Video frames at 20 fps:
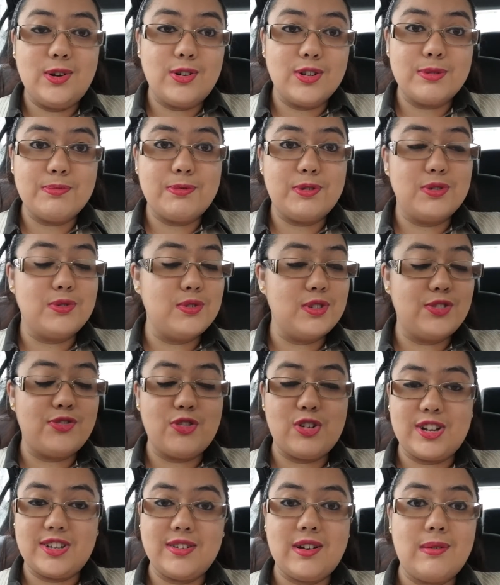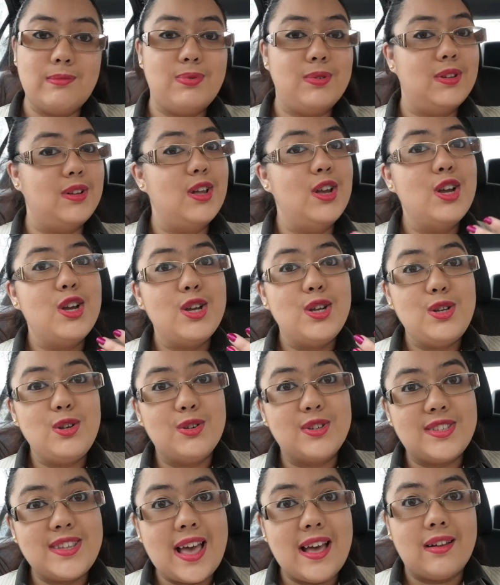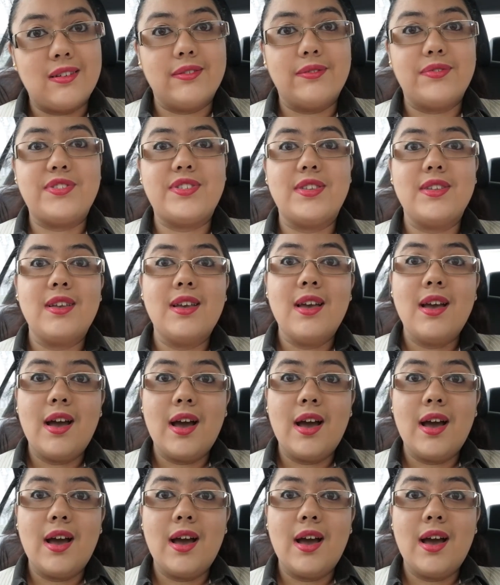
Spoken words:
in hospitals, for example, yourselves,